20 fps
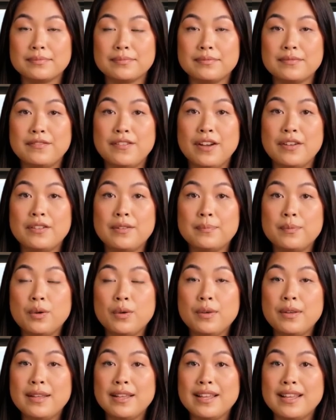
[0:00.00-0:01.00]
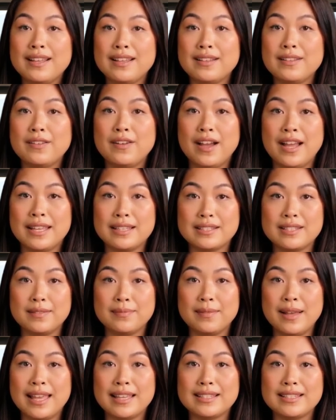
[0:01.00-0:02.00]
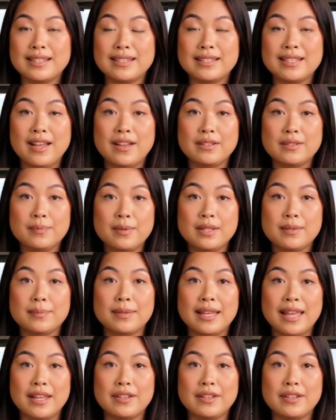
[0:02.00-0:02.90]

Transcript: Furthermore, clients of banks themselves must be